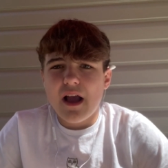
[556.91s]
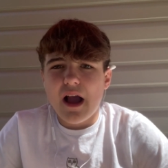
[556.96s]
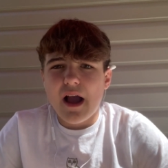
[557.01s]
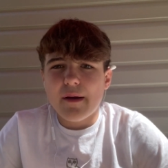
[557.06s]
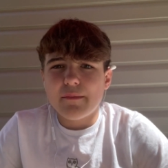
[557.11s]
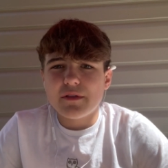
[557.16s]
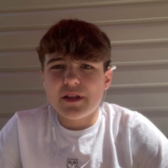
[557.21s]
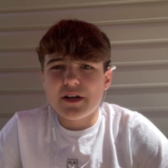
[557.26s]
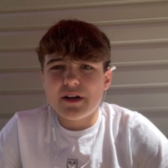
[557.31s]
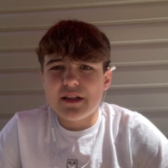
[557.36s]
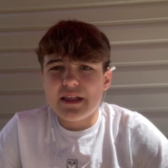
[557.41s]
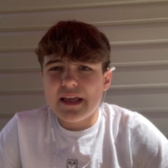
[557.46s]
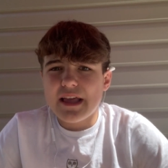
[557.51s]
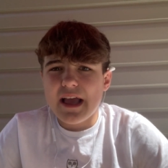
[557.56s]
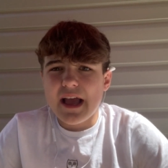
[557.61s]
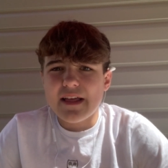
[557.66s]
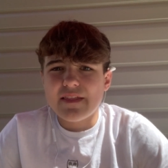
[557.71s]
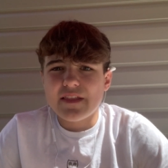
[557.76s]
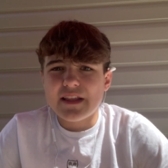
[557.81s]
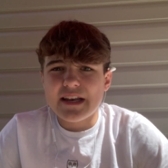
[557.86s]
I'm literally,
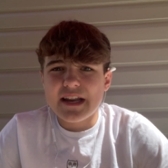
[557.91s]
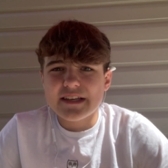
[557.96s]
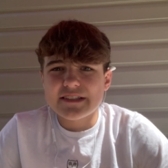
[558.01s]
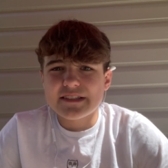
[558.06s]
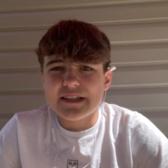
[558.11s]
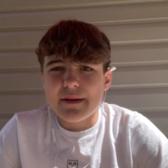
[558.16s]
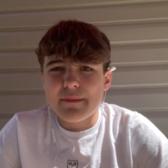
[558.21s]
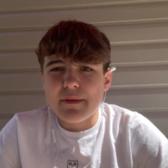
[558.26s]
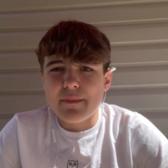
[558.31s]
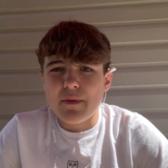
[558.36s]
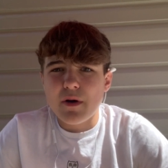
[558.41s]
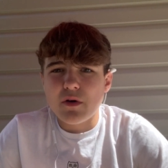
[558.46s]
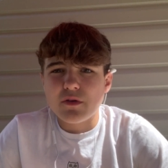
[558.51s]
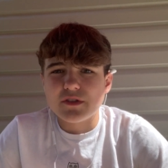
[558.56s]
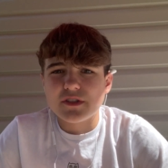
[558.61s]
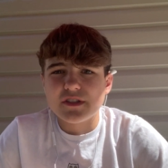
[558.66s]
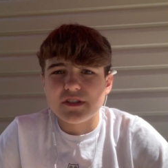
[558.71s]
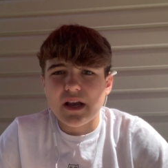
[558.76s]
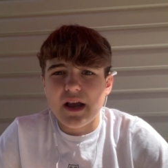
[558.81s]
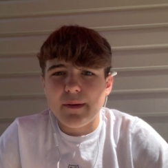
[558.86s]
the next time he
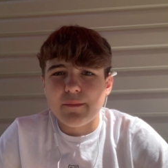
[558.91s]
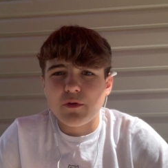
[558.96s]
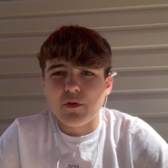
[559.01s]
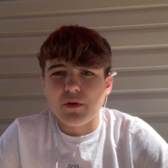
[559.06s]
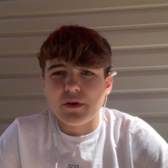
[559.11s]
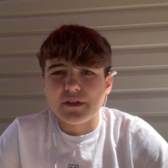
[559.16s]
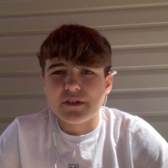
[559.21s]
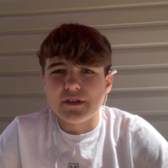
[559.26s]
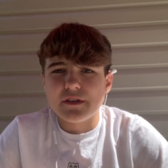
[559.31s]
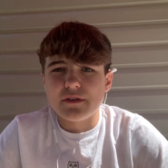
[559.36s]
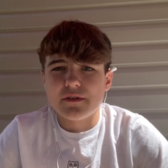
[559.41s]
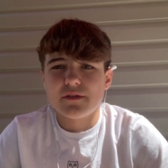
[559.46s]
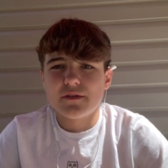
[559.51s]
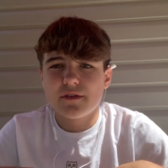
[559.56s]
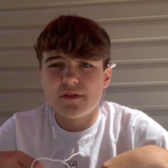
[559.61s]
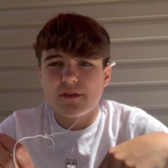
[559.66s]
posts, I'm going to,